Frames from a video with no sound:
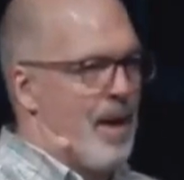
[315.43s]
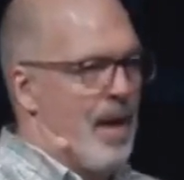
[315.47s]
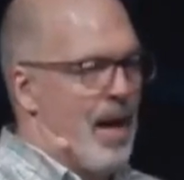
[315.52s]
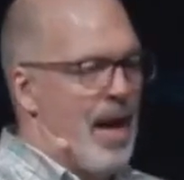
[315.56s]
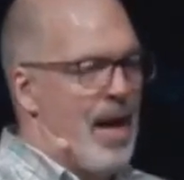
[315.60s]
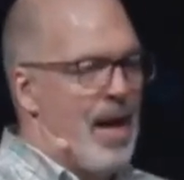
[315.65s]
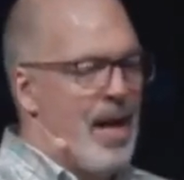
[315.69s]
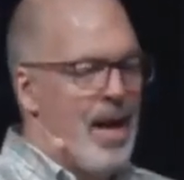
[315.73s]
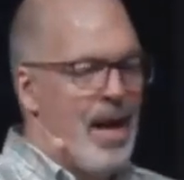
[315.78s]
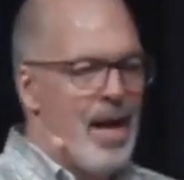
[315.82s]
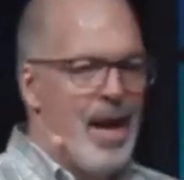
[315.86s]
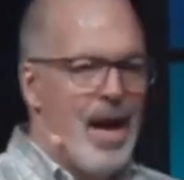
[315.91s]

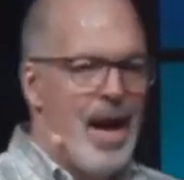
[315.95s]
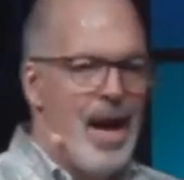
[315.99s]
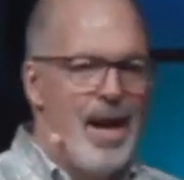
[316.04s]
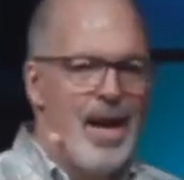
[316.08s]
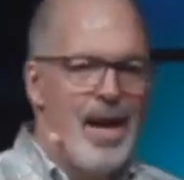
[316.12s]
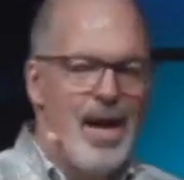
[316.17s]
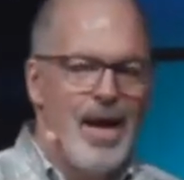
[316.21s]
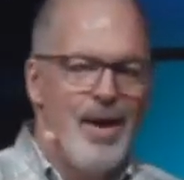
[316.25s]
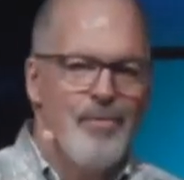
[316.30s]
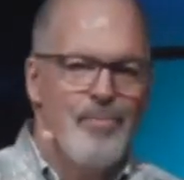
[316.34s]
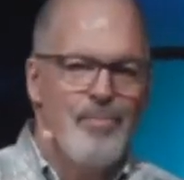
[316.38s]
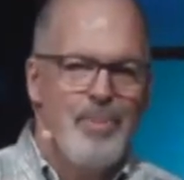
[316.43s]
And I
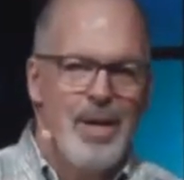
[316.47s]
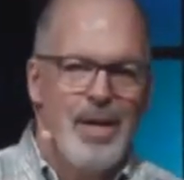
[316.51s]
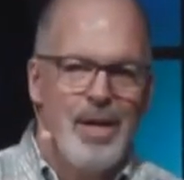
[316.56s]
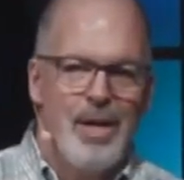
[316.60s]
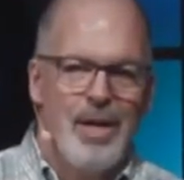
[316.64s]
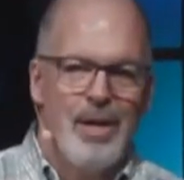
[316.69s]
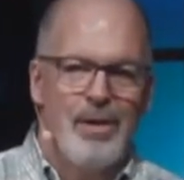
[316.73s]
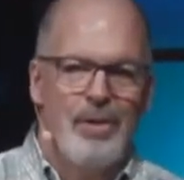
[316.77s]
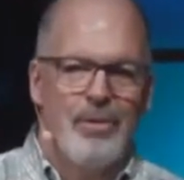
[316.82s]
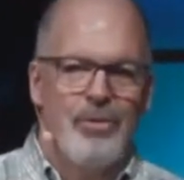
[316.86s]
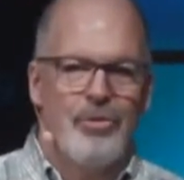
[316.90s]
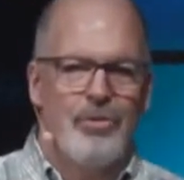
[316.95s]
have been
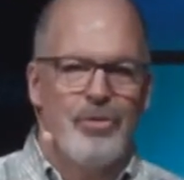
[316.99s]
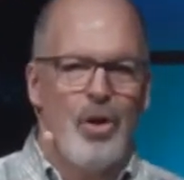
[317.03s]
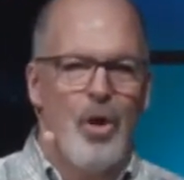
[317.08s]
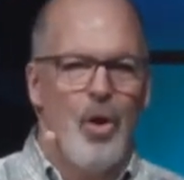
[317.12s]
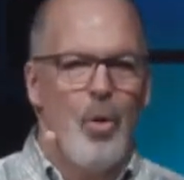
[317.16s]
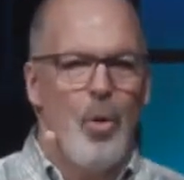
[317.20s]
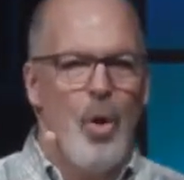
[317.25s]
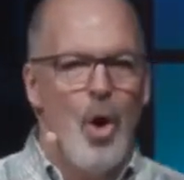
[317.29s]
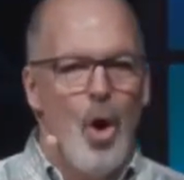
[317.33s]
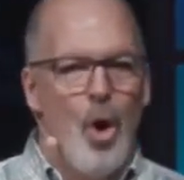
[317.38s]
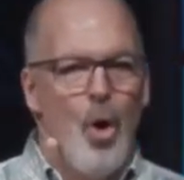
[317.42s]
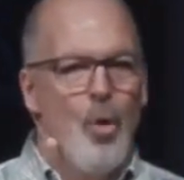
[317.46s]

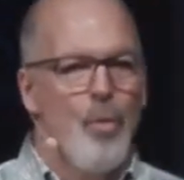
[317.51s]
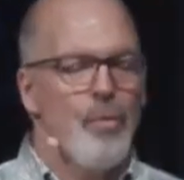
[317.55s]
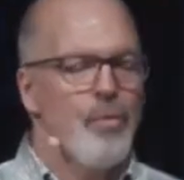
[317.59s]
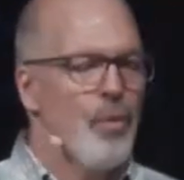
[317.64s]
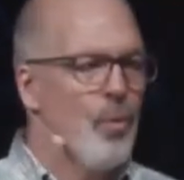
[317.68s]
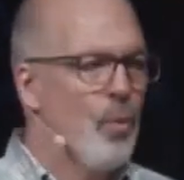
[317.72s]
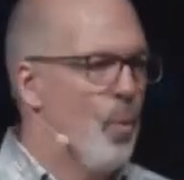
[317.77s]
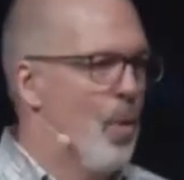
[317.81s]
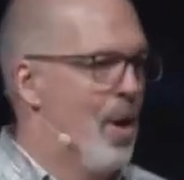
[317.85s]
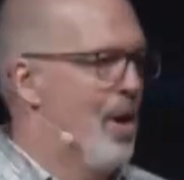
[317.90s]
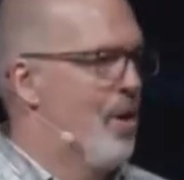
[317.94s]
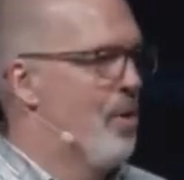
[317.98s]
so
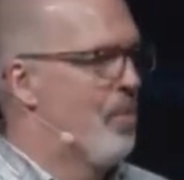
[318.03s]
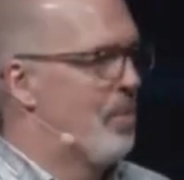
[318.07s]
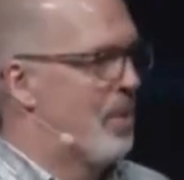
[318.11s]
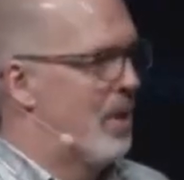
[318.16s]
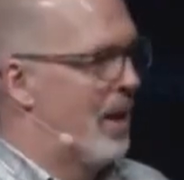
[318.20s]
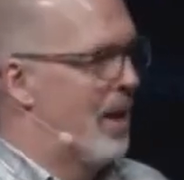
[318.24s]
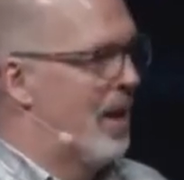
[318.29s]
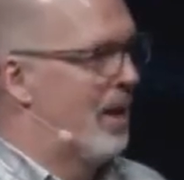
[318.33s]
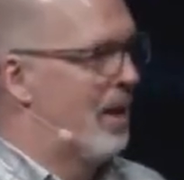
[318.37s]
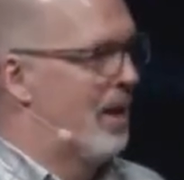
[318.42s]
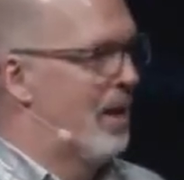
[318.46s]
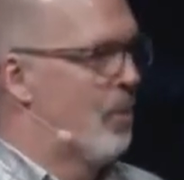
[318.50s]
overwhelmed
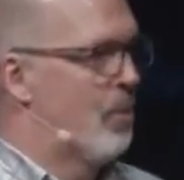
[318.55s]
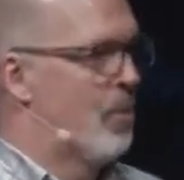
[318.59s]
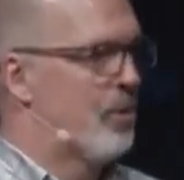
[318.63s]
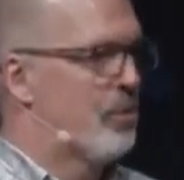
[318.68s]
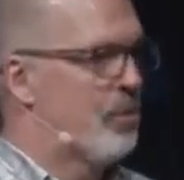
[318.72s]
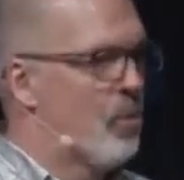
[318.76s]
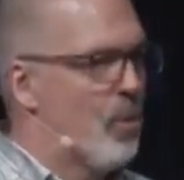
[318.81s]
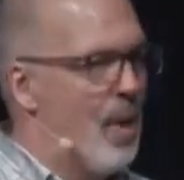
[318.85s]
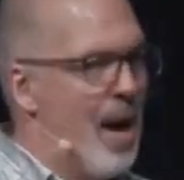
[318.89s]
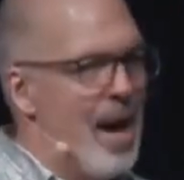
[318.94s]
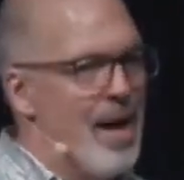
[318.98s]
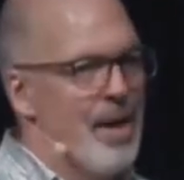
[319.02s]
lately with
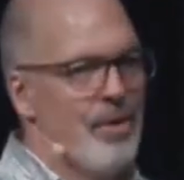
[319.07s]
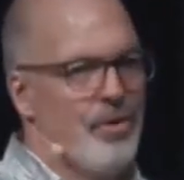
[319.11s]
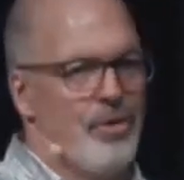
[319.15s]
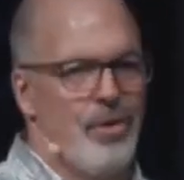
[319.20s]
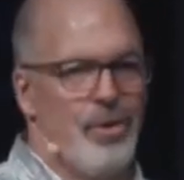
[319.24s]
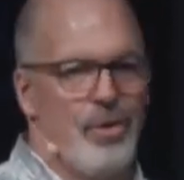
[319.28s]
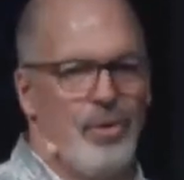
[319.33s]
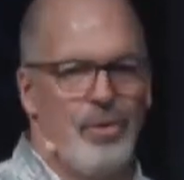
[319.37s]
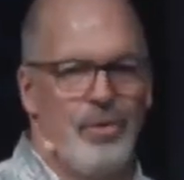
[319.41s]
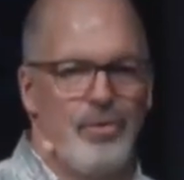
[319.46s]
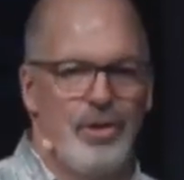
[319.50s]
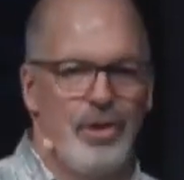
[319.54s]

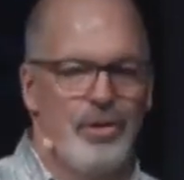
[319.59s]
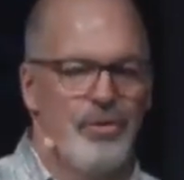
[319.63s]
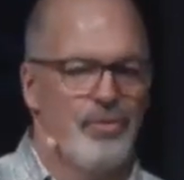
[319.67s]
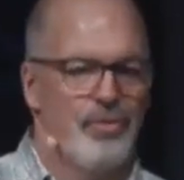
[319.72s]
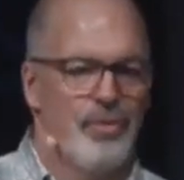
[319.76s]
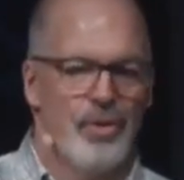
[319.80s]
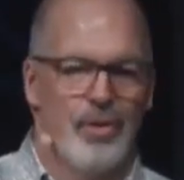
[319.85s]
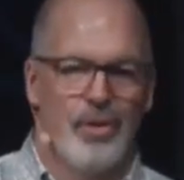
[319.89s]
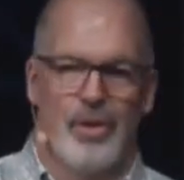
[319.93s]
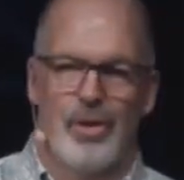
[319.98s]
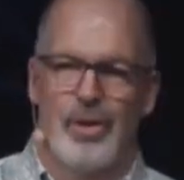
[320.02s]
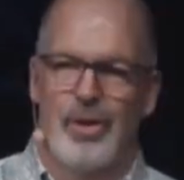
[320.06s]
gratitude just
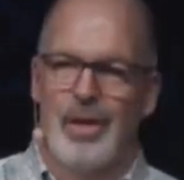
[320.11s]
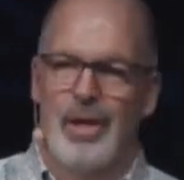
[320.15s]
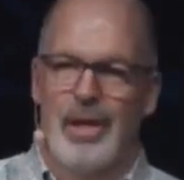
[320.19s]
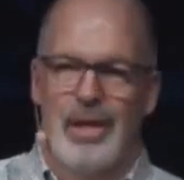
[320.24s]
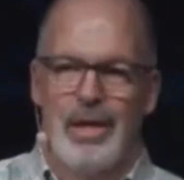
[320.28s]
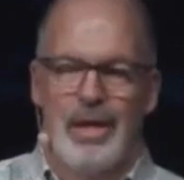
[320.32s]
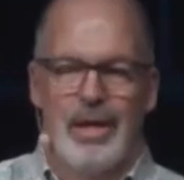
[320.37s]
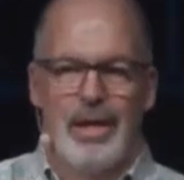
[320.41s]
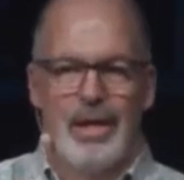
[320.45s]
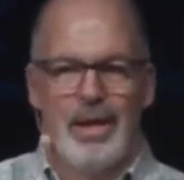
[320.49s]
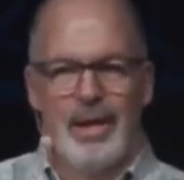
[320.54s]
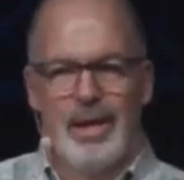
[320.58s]
for
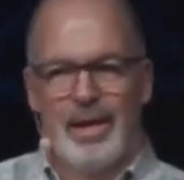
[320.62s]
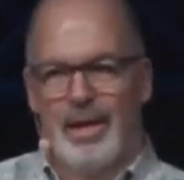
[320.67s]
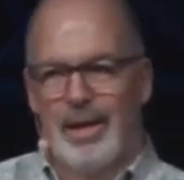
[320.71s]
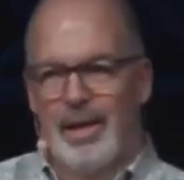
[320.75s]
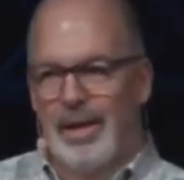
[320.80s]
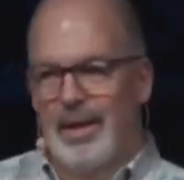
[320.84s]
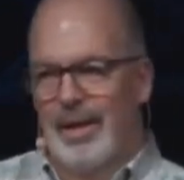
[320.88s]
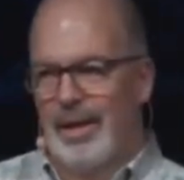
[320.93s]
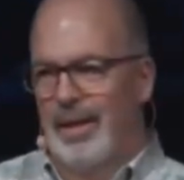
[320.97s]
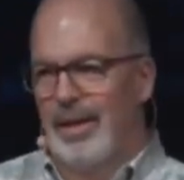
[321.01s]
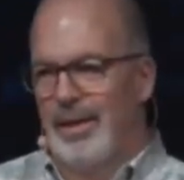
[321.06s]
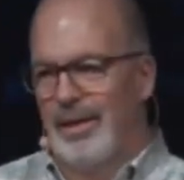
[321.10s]

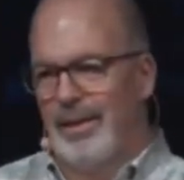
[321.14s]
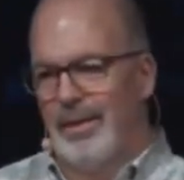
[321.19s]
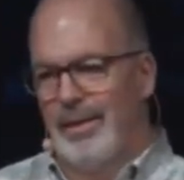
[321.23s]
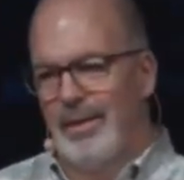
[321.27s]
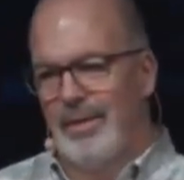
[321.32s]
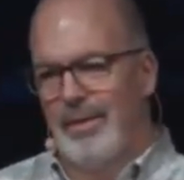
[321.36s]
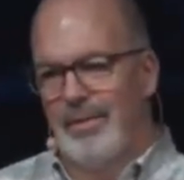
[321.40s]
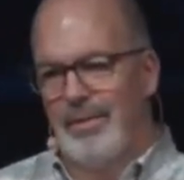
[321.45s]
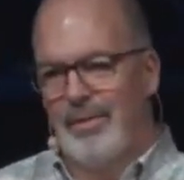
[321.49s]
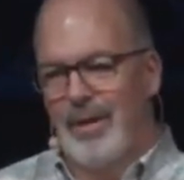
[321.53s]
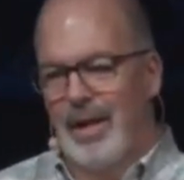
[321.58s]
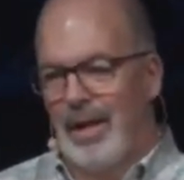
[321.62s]

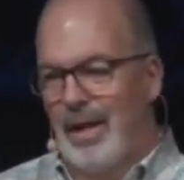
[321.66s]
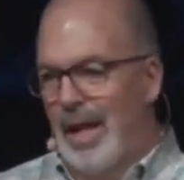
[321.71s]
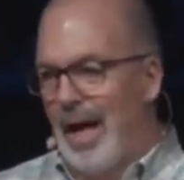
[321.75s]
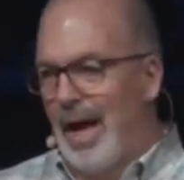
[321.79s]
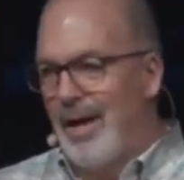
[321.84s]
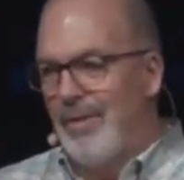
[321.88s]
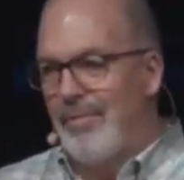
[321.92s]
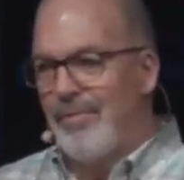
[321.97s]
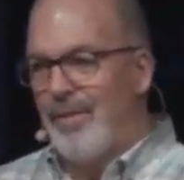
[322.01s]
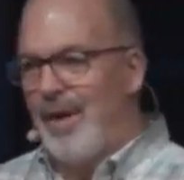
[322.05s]
the life